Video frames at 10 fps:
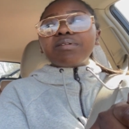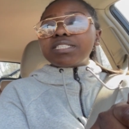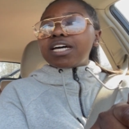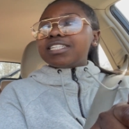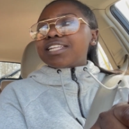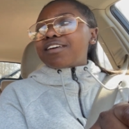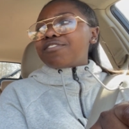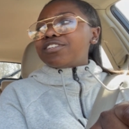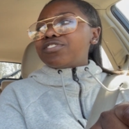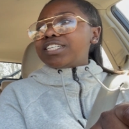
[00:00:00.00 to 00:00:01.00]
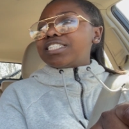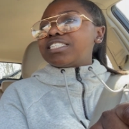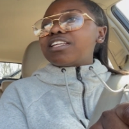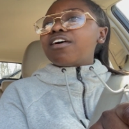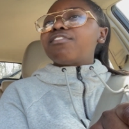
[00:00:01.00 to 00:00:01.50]
besides like french fries and
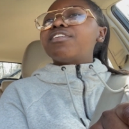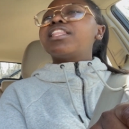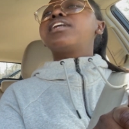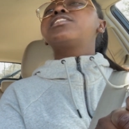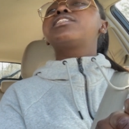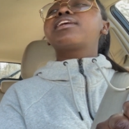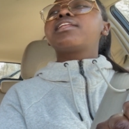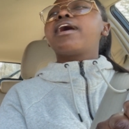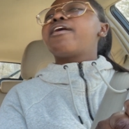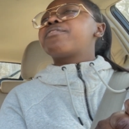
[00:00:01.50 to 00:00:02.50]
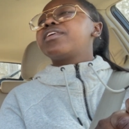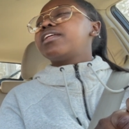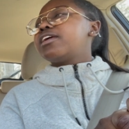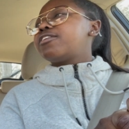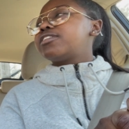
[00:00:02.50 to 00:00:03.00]
stuff? And that's just like not healthy
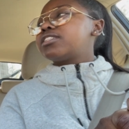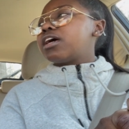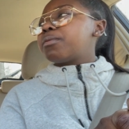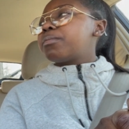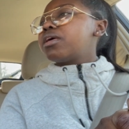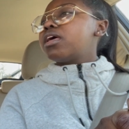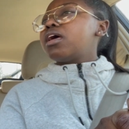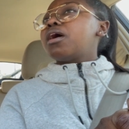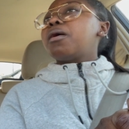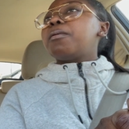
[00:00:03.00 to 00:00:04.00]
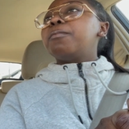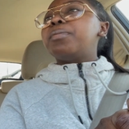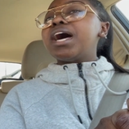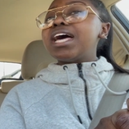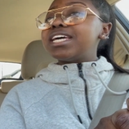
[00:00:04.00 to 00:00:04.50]
to eat all the time.
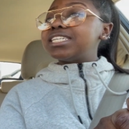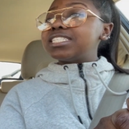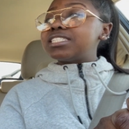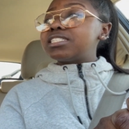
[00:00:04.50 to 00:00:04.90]
But